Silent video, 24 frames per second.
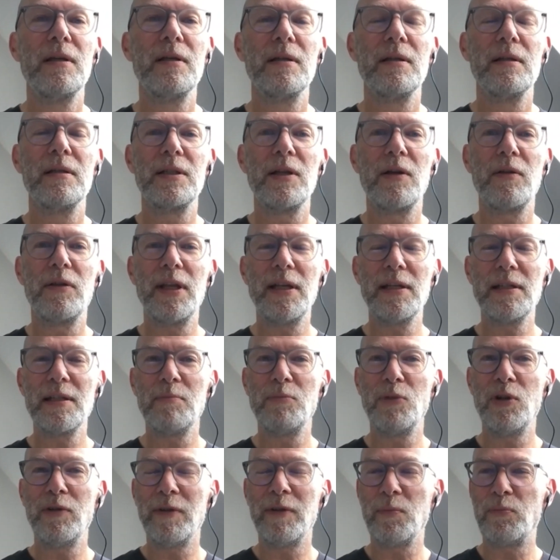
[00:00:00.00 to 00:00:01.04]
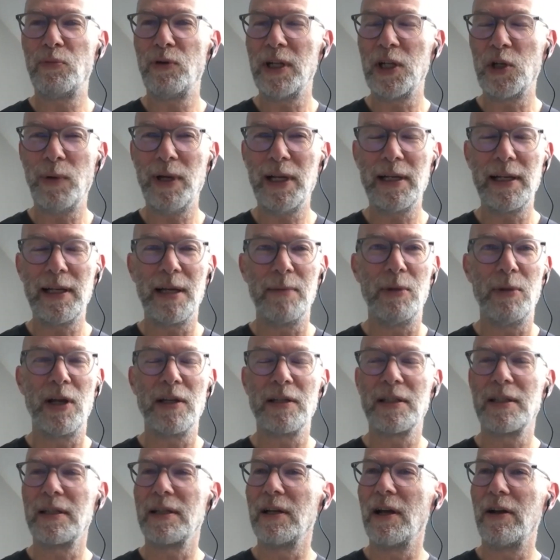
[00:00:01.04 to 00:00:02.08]
So things are moving pretty quickly at
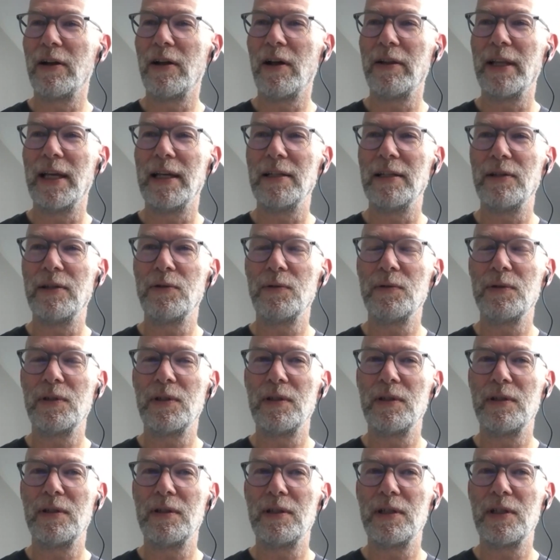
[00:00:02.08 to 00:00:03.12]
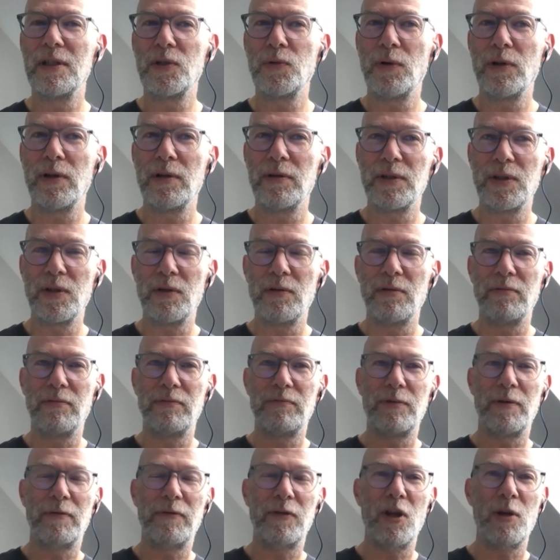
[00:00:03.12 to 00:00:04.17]
Mastercard, aren't they? Do you just want to sort of
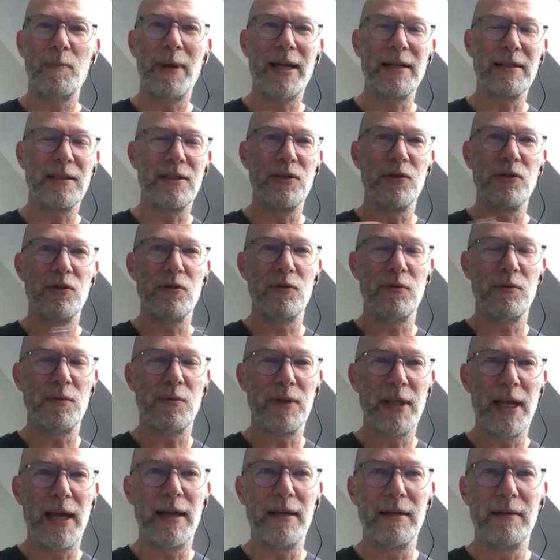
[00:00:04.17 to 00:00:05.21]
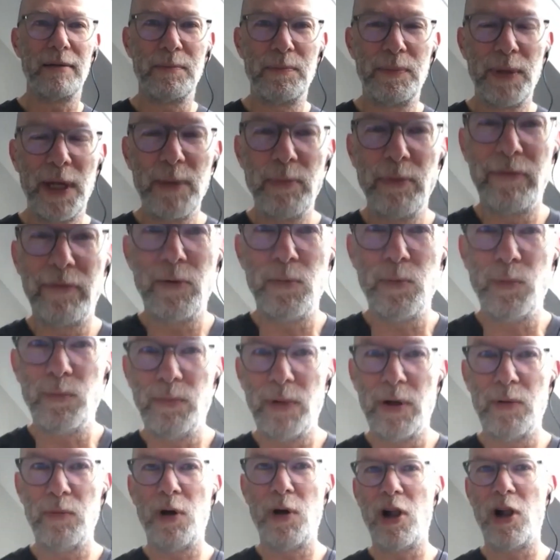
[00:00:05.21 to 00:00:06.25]
refer back to that paper from
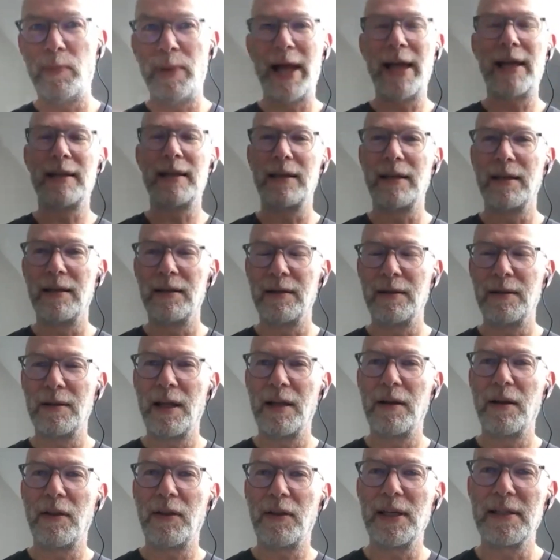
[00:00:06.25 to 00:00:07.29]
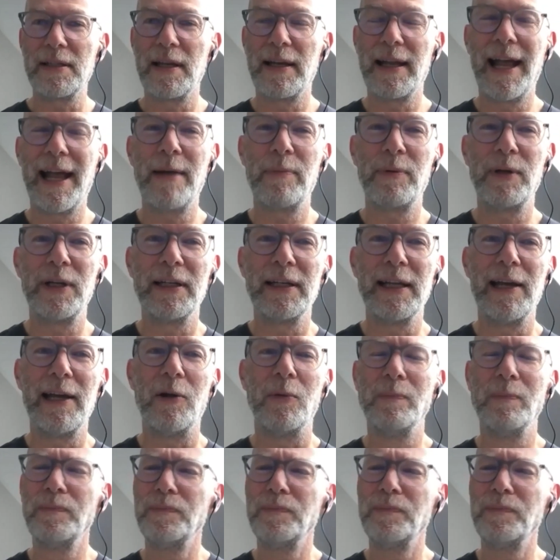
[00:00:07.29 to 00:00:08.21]
a while back and things that are happening now?